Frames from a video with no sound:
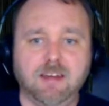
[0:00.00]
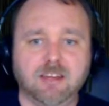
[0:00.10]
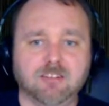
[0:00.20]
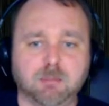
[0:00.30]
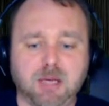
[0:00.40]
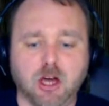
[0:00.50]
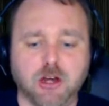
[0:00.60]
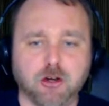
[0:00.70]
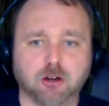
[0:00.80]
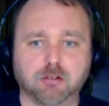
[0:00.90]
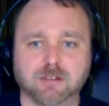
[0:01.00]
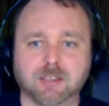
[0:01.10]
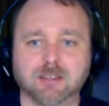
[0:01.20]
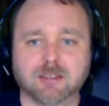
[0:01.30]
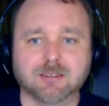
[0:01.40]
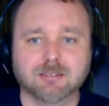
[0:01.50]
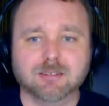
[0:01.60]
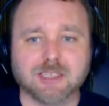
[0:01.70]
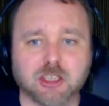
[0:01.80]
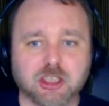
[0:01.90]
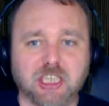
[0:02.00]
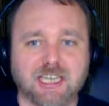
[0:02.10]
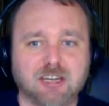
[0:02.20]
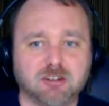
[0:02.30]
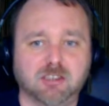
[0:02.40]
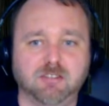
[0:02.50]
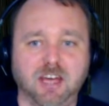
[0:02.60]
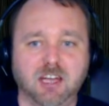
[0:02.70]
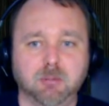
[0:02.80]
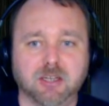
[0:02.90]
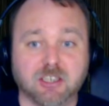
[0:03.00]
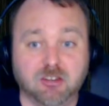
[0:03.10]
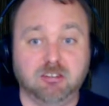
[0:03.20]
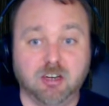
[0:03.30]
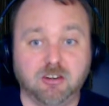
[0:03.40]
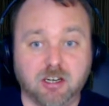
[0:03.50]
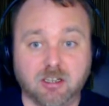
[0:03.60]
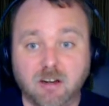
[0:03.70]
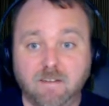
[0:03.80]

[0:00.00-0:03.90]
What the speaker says: It's a bit unnerving that this stage of development, considering